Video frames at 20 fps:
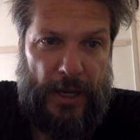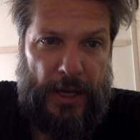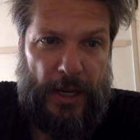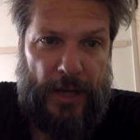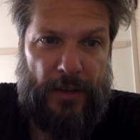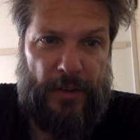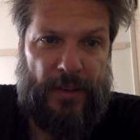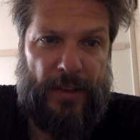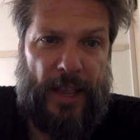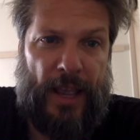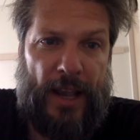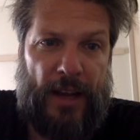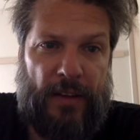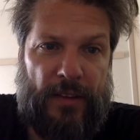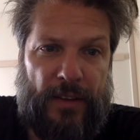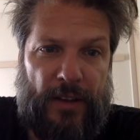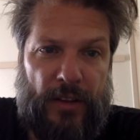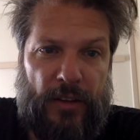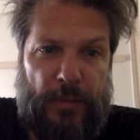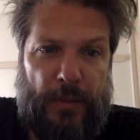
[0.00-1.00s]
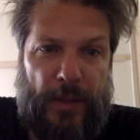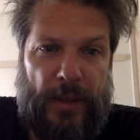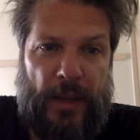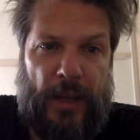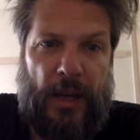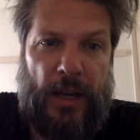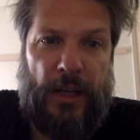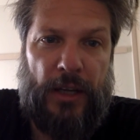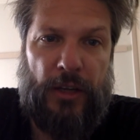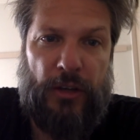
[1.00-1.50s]
It is accessed by the
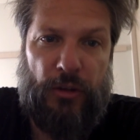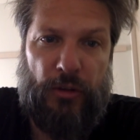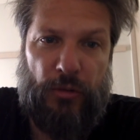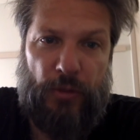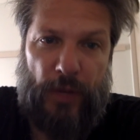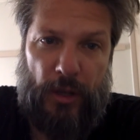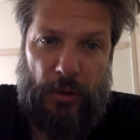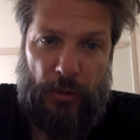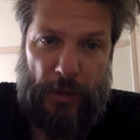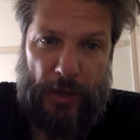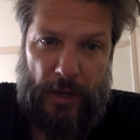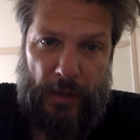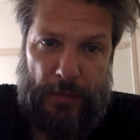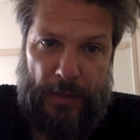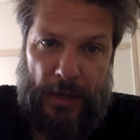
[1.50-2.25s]
Hankyu Railway,